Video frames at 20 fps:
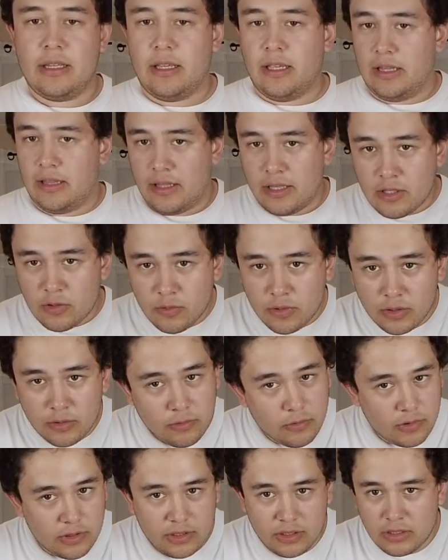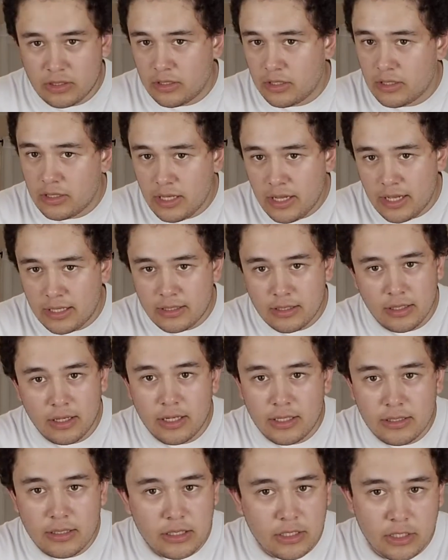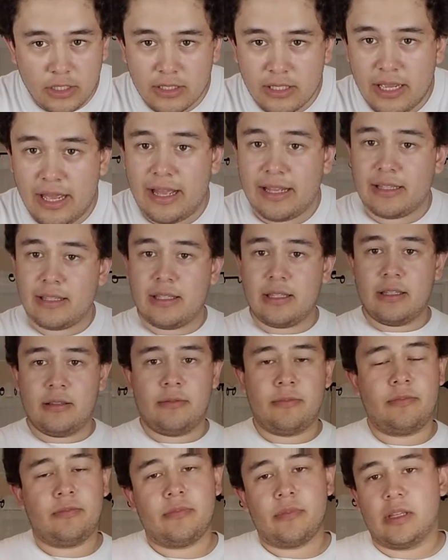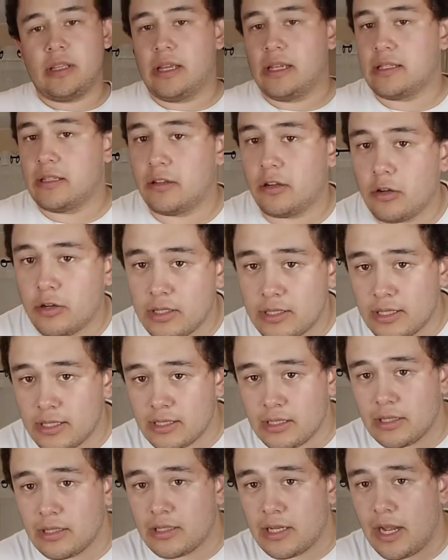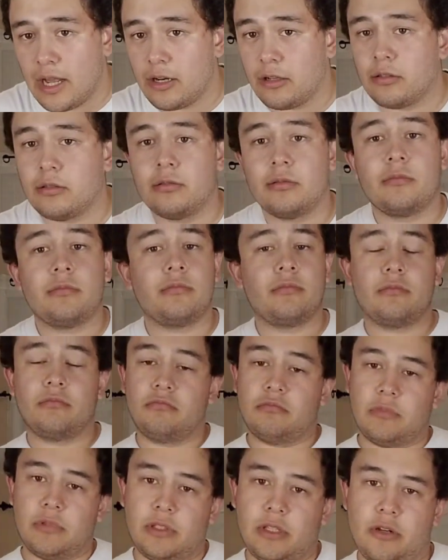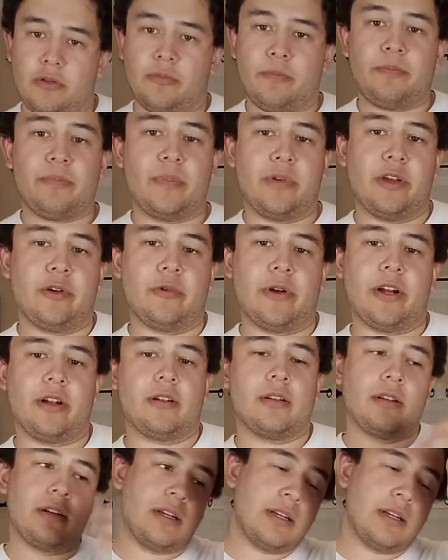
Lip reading: and this one, just hats, guys, just hats, as it already says in the title. So be aware.